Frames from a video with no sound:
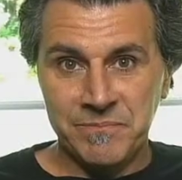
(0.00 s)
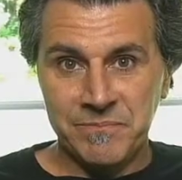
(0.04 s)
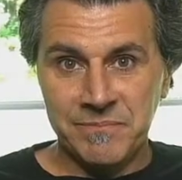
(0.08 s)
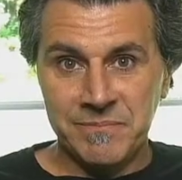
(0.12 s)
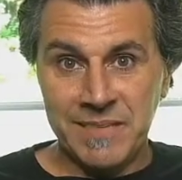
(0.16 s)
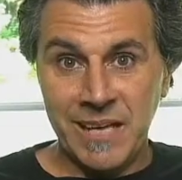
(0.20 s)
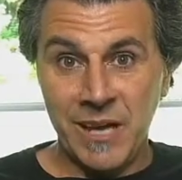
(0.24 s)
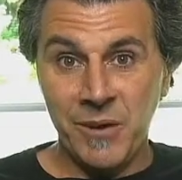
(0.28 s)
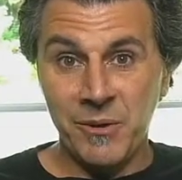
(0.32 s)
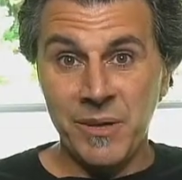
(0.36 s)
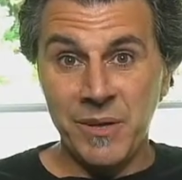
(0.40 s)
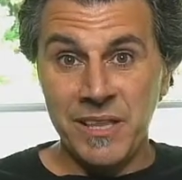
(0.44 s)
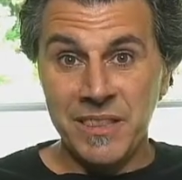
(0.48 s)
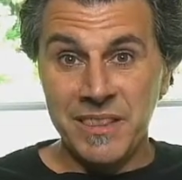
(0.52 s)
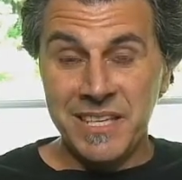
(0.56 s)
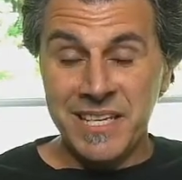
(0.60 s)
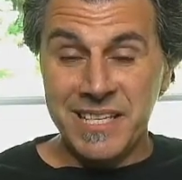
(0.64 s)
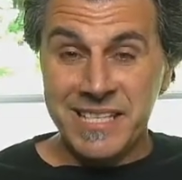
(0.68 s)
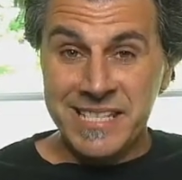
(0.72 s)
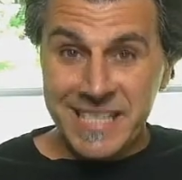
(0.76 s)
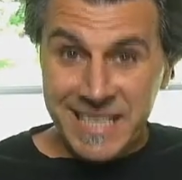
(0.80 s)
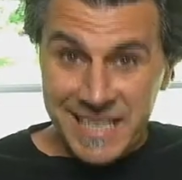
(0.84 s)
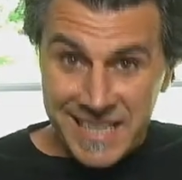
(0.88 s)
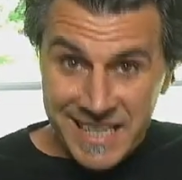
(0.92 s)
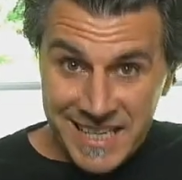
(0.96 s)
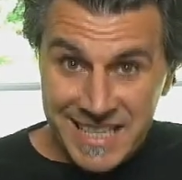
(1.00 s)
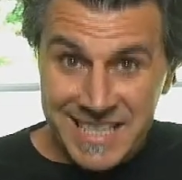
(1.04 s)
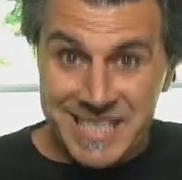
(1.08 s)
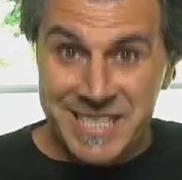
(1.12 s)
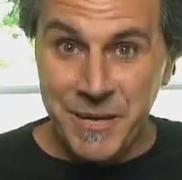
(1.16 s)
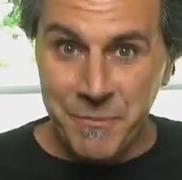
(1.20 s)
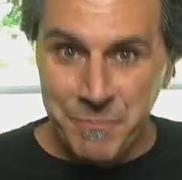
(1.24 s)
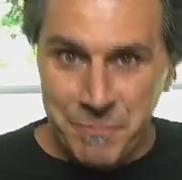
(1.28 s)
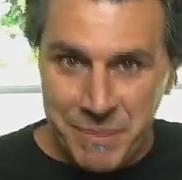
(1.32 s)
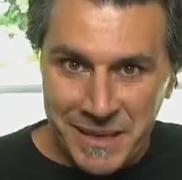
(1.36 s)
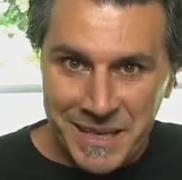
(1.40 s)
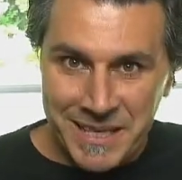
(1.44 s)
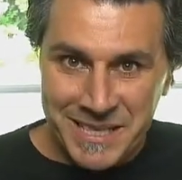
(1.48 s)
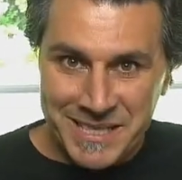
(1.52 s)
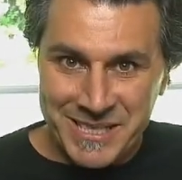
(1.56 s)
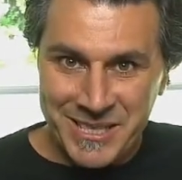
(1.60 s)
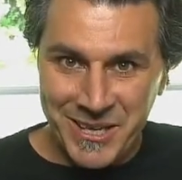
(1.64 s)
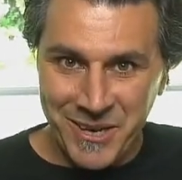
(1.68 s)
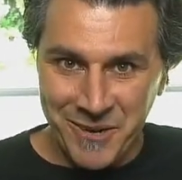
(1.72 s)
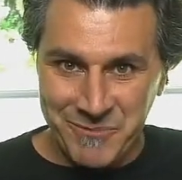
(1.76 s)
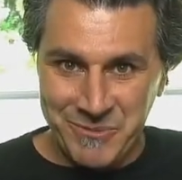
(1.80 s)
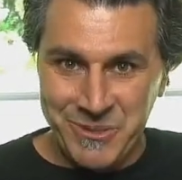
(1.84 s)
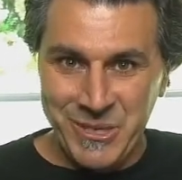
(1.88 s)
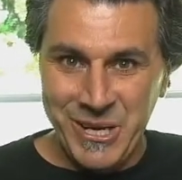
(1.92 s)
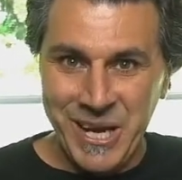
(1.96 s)
Now, this is a big
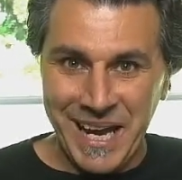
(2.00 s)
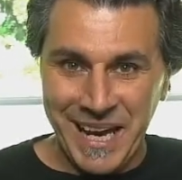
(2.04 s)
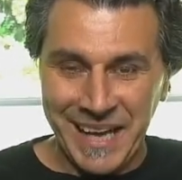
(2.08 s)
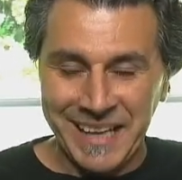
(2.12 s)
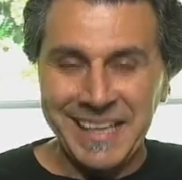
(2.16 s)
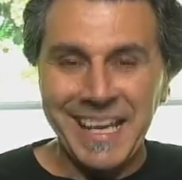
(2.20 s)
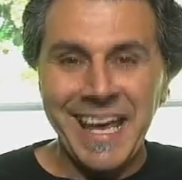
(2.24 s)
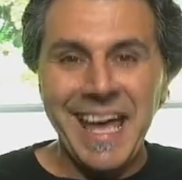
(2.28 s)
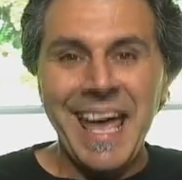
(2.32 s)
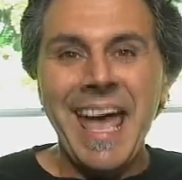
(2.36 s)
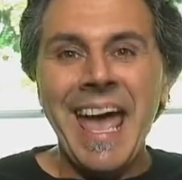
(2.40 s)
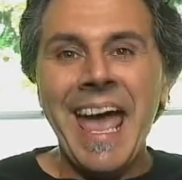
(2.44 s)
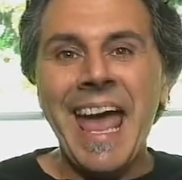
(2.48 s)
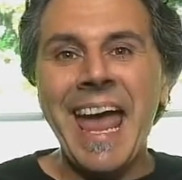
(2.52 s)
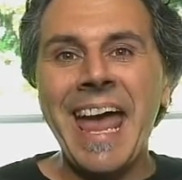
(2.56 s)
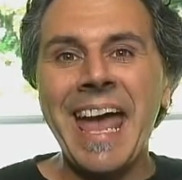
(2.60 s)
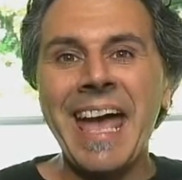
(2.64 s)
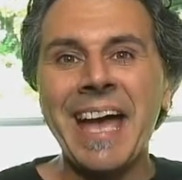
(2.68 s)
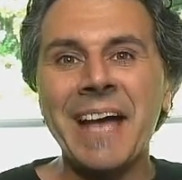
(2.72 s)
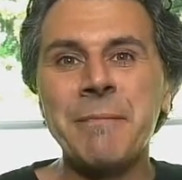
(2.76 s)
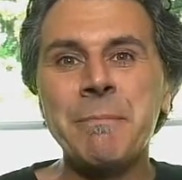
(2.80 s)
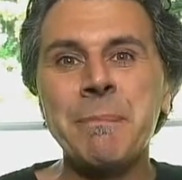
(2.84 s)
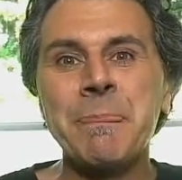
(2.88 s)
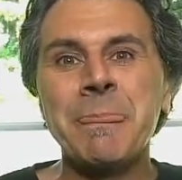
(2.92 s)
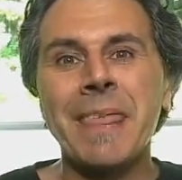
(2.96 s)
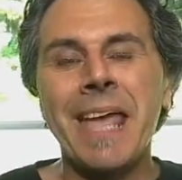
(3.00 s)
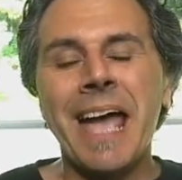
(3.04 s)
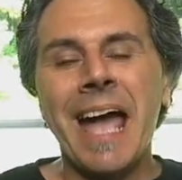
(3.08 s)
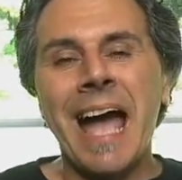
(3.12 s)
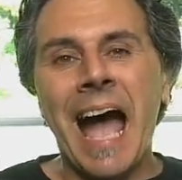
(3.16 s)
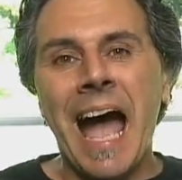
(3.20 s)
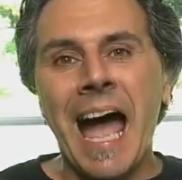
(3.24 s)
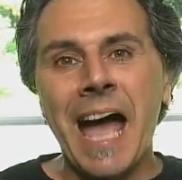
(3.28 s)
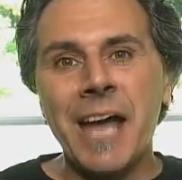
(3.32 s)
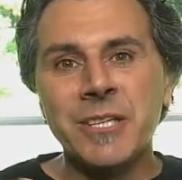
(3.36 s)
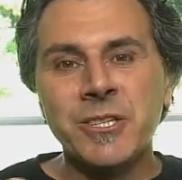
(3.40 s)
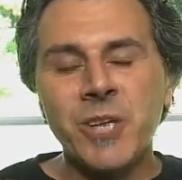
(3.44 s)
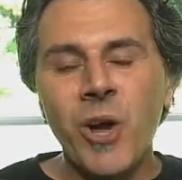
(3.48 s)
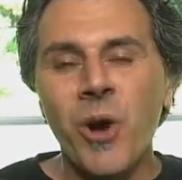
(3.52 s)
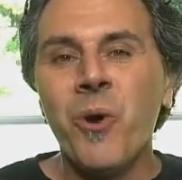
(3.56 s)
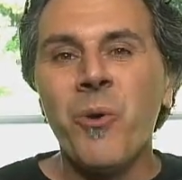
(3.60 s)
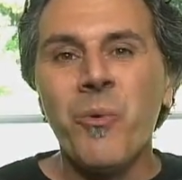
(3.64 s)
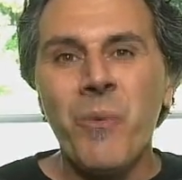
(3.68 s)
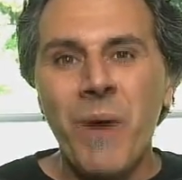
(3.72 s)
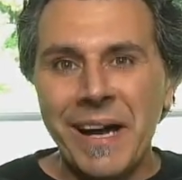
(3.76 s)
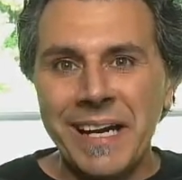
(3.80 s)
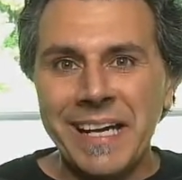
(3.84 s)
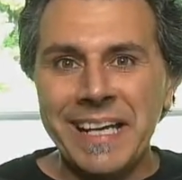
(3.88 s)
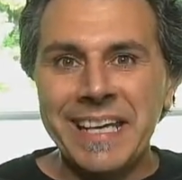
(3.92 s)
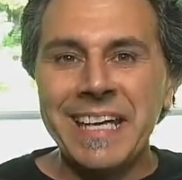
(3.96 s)
subject, and I don't
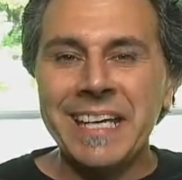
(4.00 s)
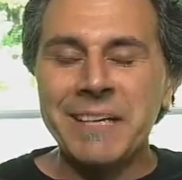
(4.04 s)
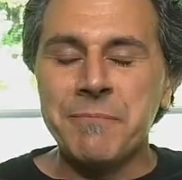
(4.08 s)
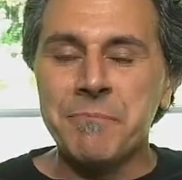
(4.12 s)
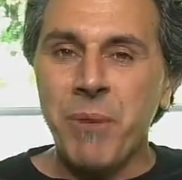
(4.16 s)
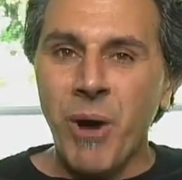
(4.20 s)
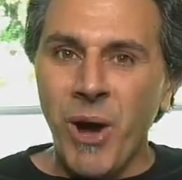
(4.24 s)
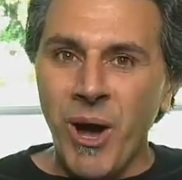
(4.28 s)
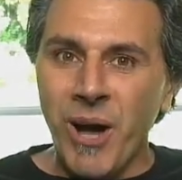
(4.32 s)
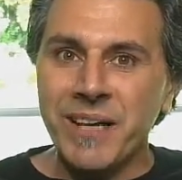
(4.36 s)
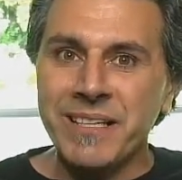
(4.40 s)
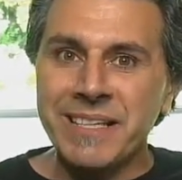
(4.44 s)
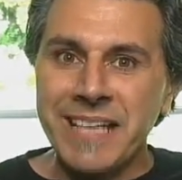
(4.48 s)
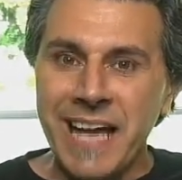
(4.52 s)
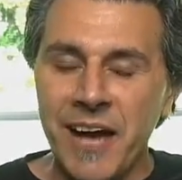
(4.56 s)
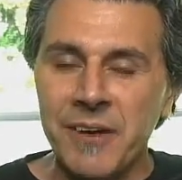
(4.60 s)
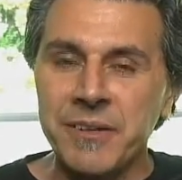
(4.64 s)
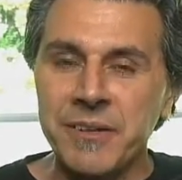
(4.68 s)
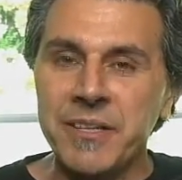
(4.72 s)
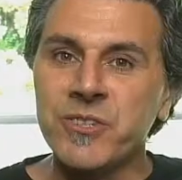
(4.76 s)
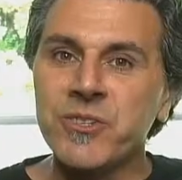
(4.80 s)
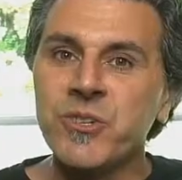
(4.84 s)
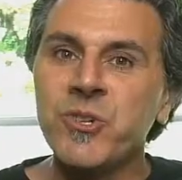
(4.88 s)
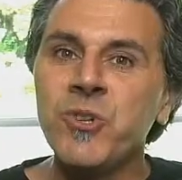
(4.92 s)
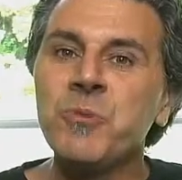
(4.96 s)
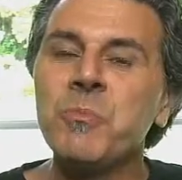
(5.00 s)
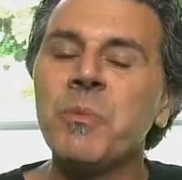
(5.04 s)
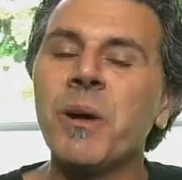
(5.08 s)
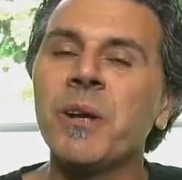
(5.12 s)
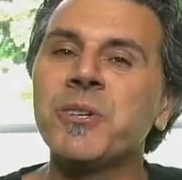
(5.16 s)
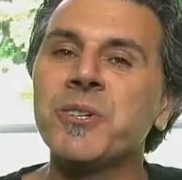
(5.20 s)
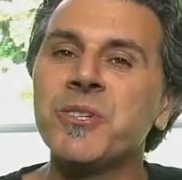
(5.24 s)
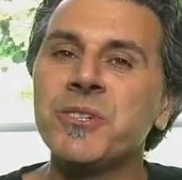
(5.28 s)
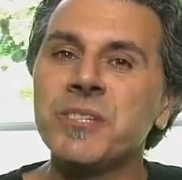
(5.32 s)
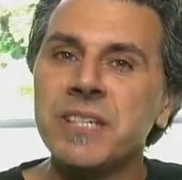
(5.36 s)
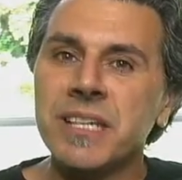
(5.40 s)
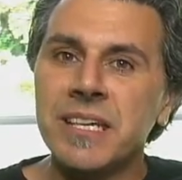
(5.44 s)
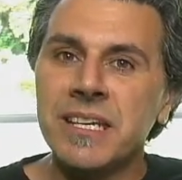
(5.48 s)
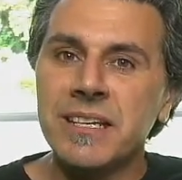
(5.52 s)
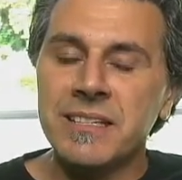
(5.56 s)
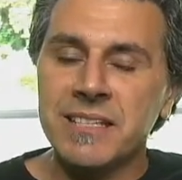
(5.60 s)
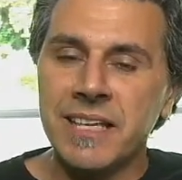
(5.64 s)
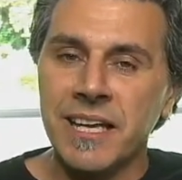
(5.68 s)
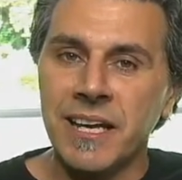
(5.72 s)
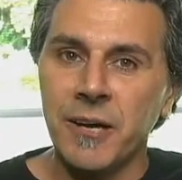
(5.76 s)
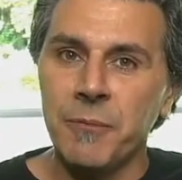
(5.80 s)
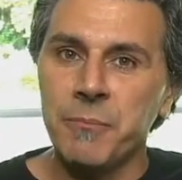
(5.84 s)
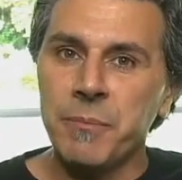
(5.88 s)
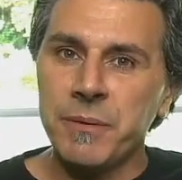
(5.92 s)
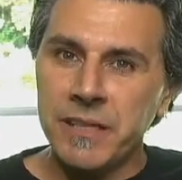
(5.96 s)
want to get bogged down in too much
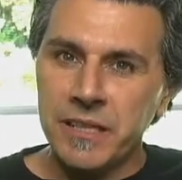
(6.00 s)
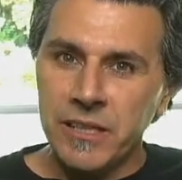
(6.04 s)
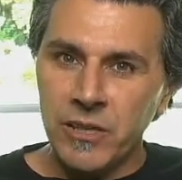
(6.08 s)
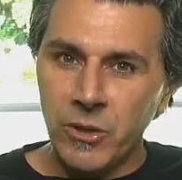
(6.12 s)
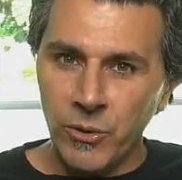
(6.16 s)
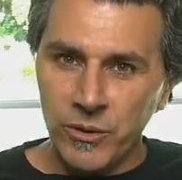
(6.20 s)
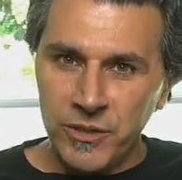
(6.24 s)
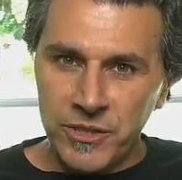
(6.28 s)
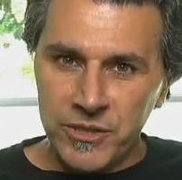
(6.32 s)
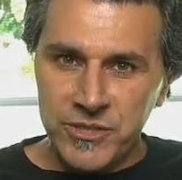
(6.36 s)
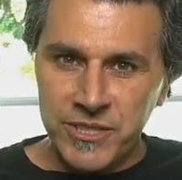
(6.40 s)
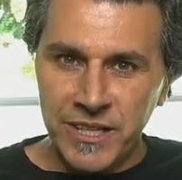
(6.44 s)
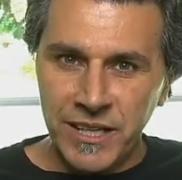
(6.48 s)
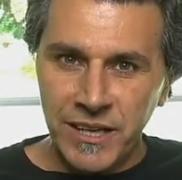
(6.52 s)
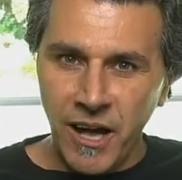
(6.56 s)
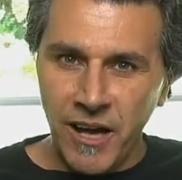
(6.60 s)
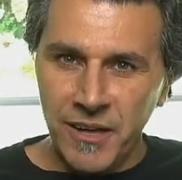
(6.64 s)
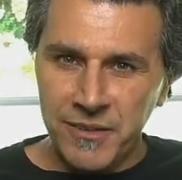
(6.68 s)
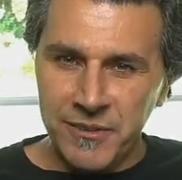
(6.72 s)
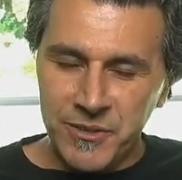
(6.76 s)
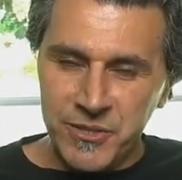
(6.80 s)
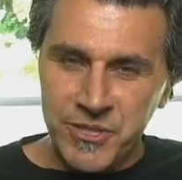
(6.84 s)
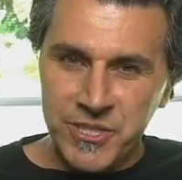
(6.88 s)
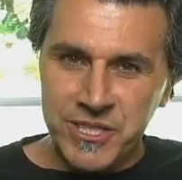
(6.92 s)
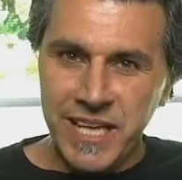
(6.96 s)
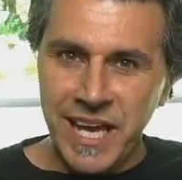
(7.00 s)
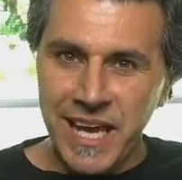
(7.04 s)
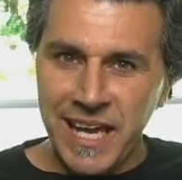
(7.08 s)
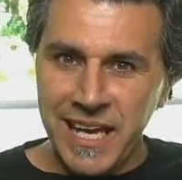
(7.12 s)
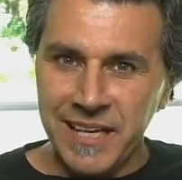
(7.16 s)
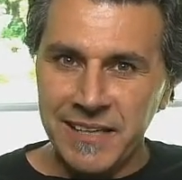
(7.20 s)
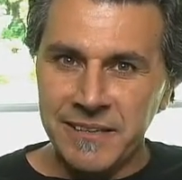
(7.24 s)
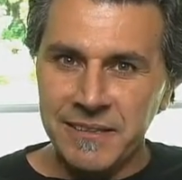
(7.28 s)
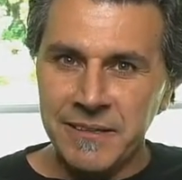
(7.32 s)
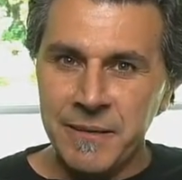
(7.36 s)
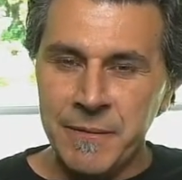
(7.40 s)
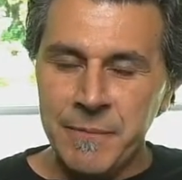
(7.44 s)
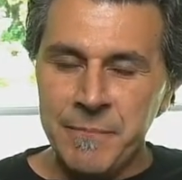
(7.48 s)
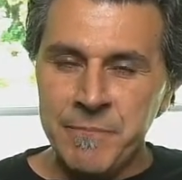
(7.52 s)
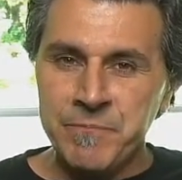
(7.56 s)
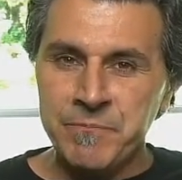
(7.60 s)
detail, but in order to understand